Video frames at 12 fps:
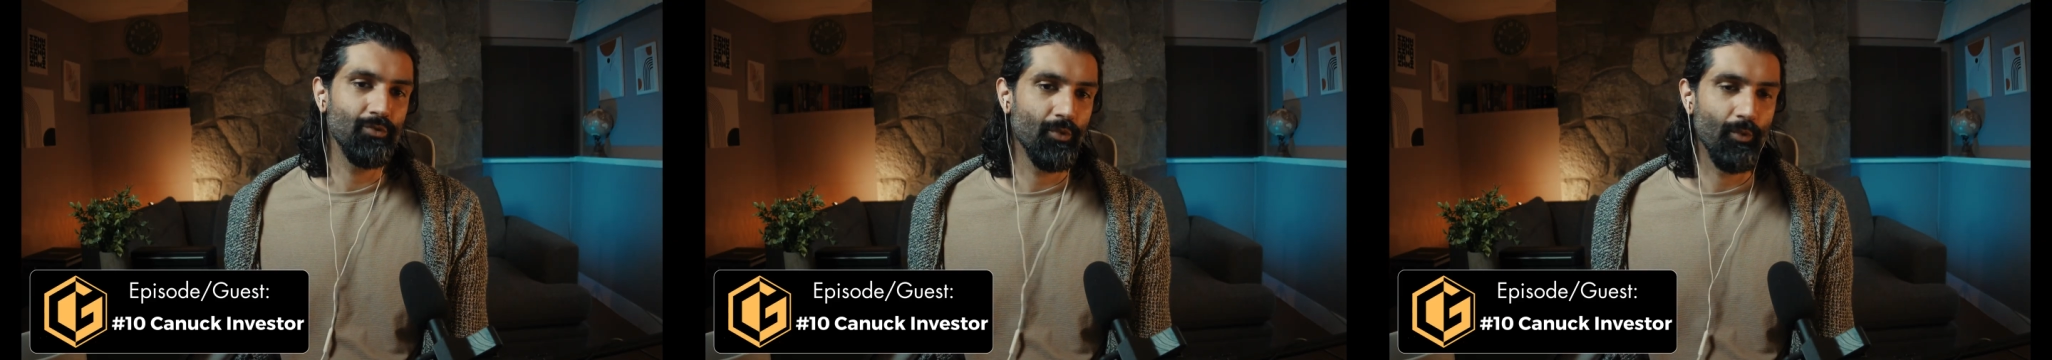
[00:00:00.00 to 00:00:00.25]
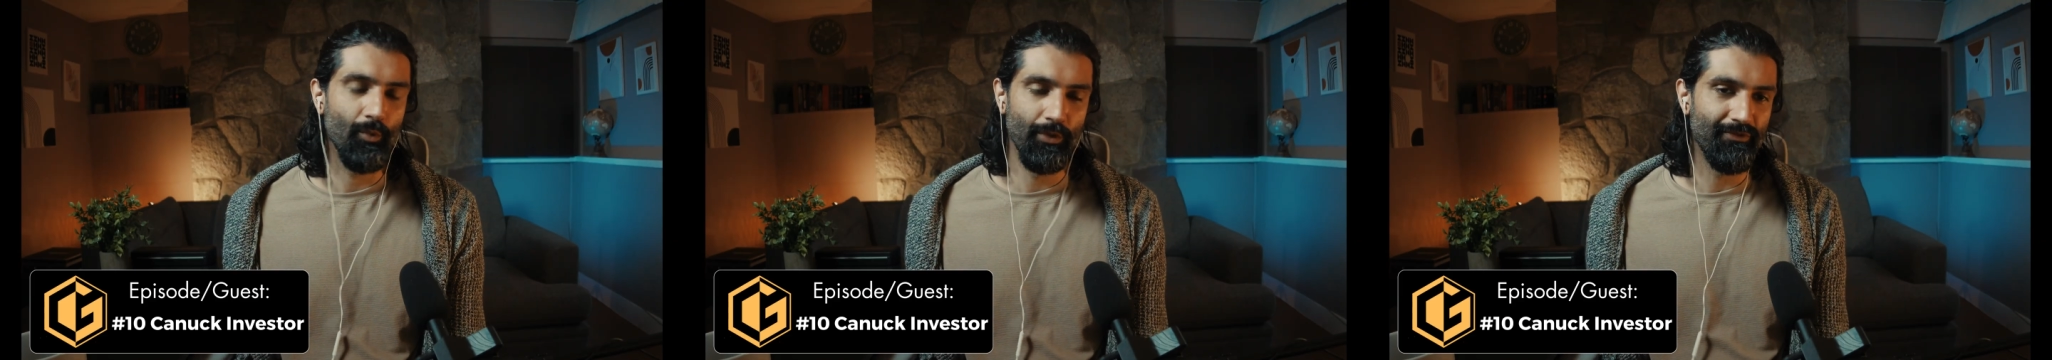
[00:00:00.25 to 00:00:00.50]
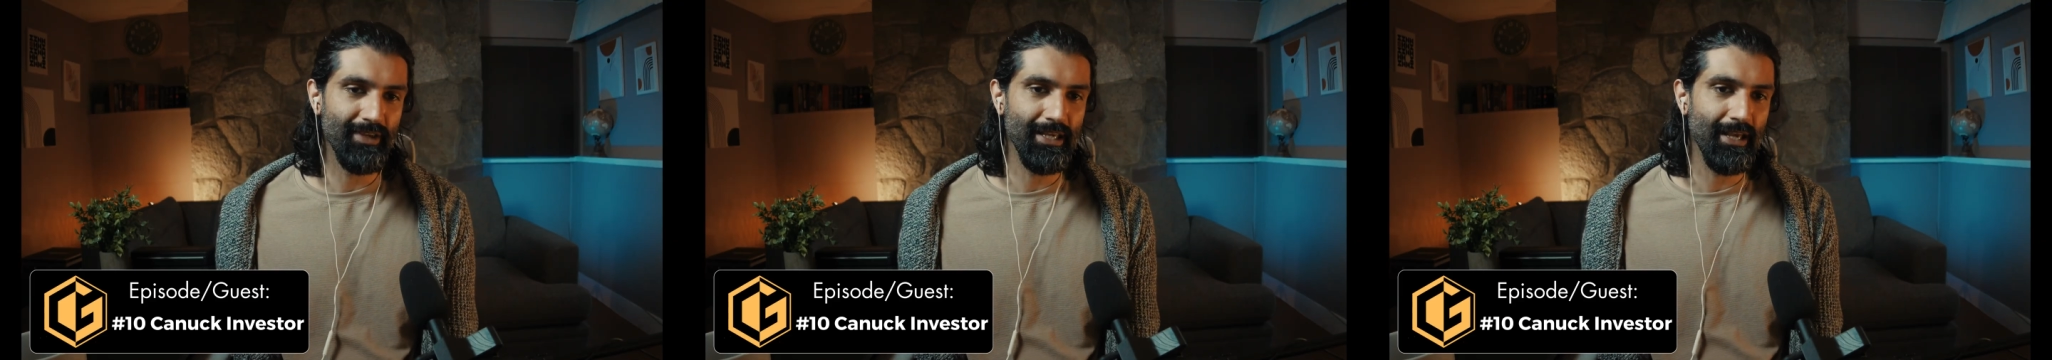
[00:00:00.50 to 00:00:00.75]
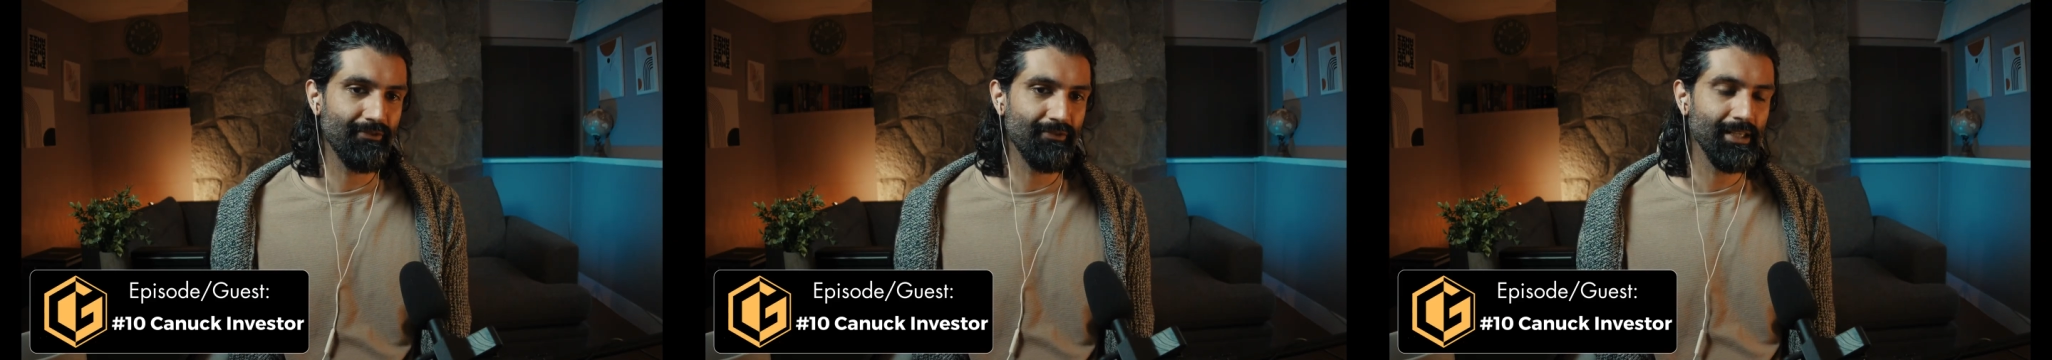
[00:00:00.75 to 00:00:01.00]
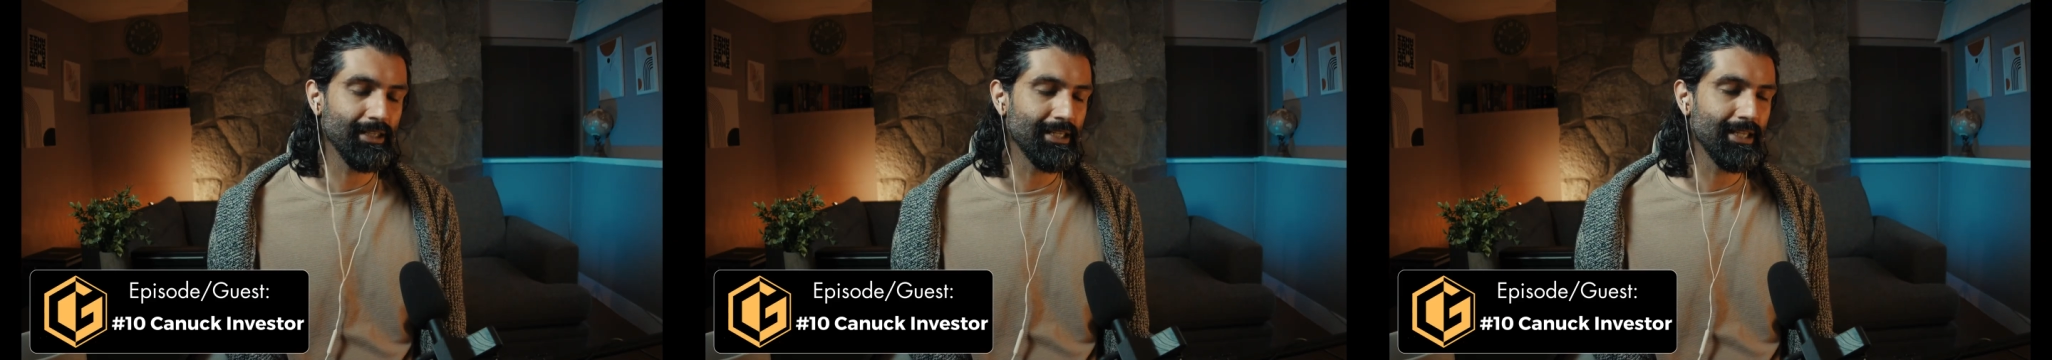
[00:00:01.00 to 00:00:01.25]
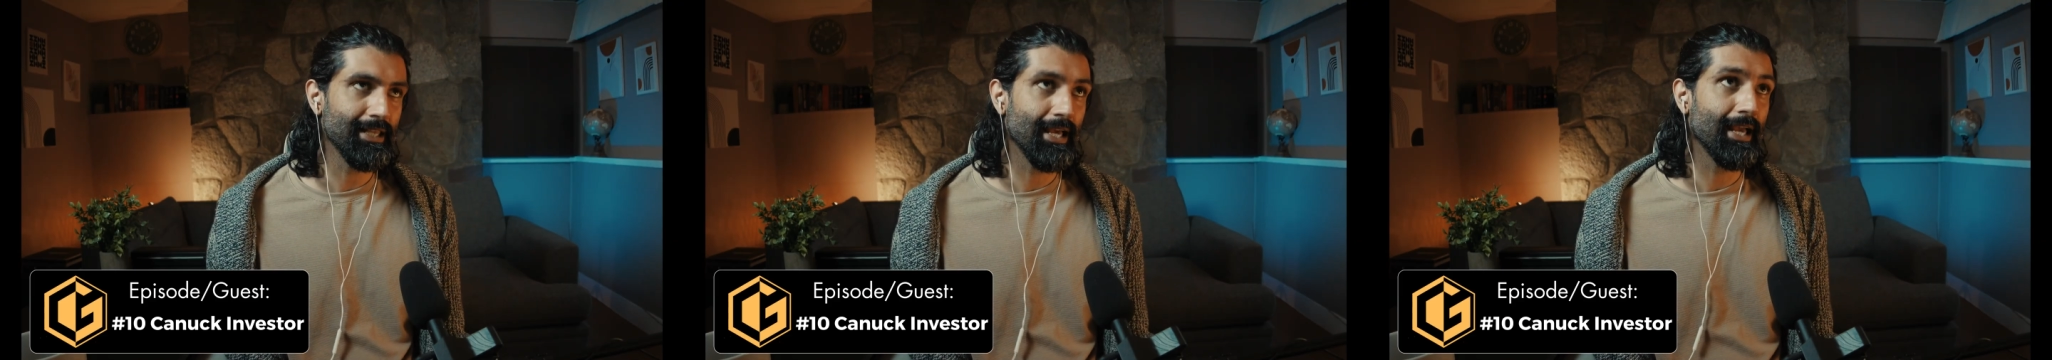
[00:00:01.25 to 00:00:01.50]
with VFV
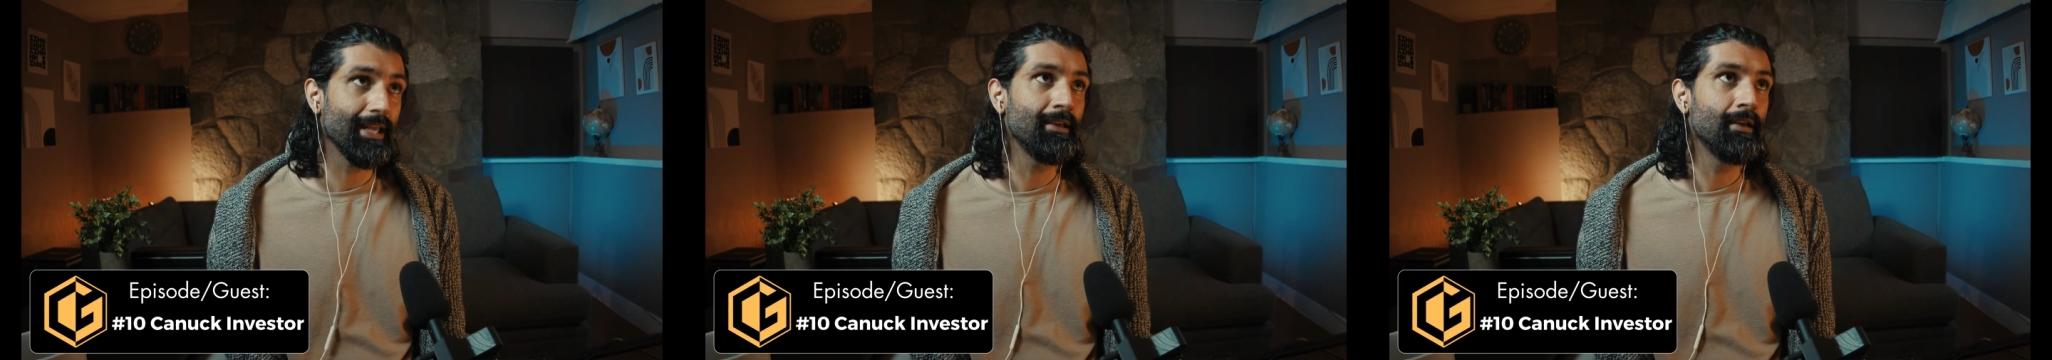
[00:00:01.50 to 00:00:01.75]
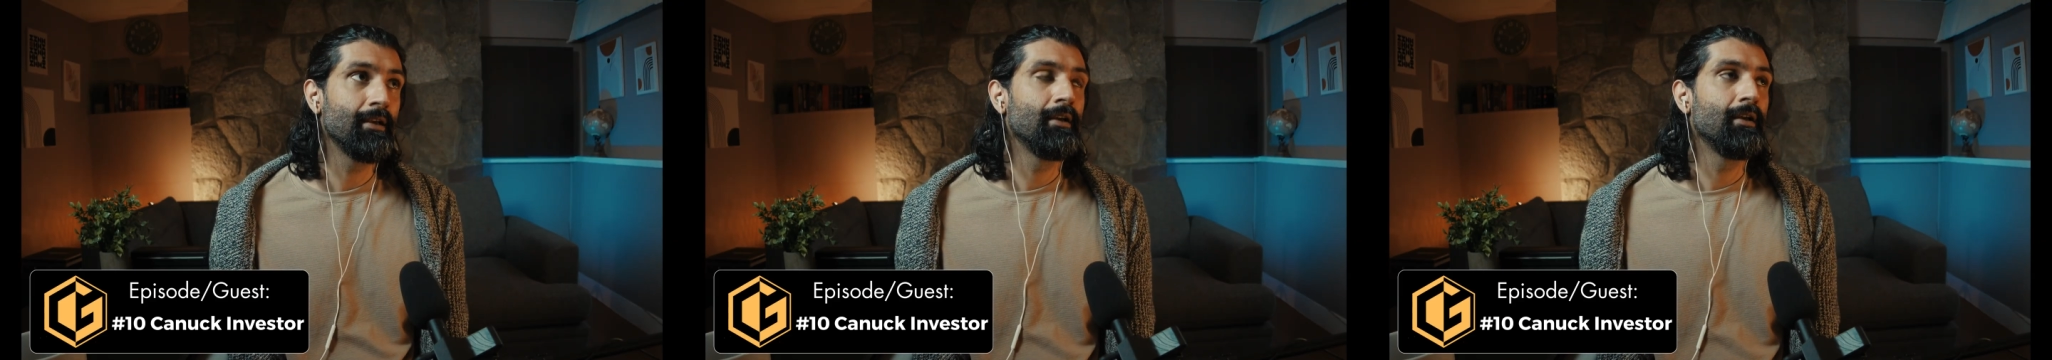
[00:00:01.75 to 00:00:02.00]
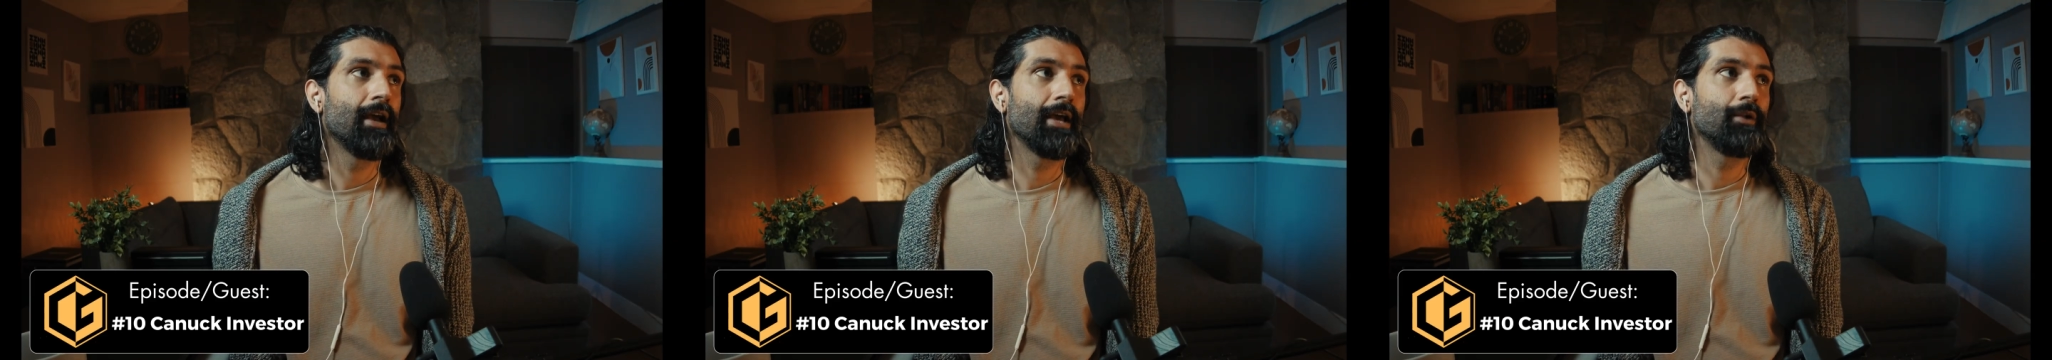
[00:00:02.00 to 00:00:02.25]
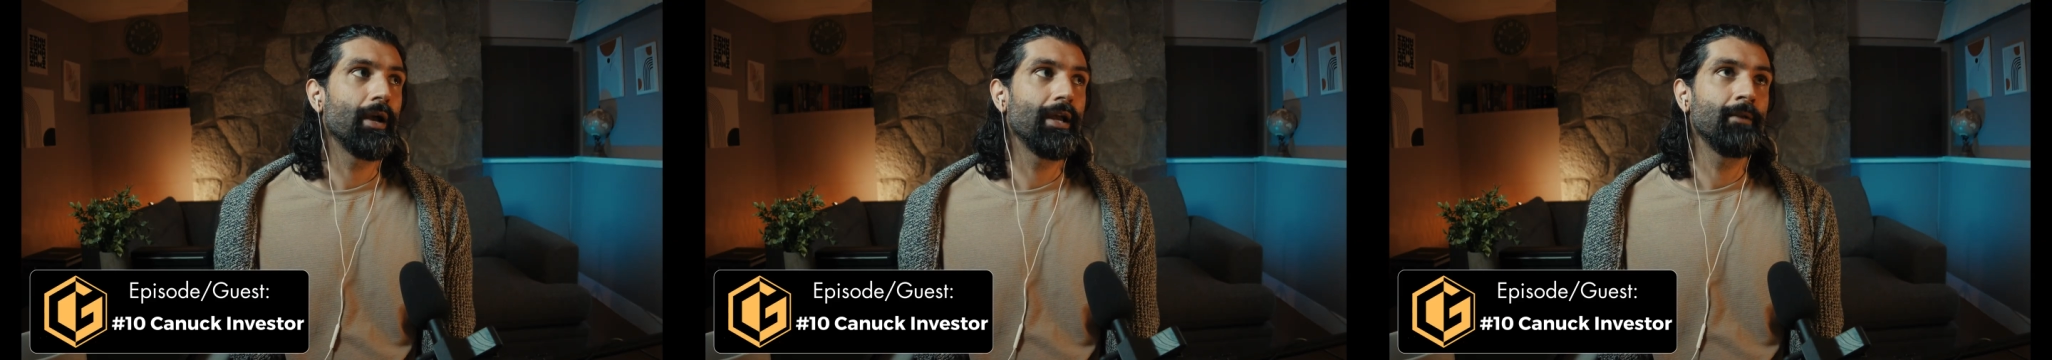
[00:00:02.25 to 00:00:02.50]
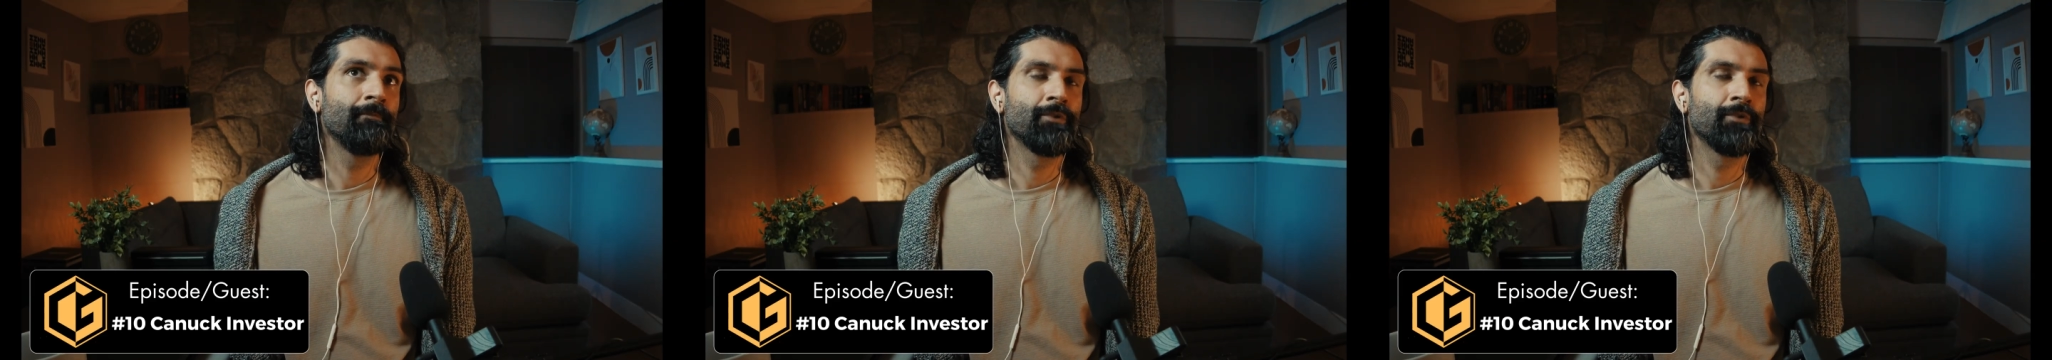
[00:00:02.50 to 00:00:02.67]
leading the headway.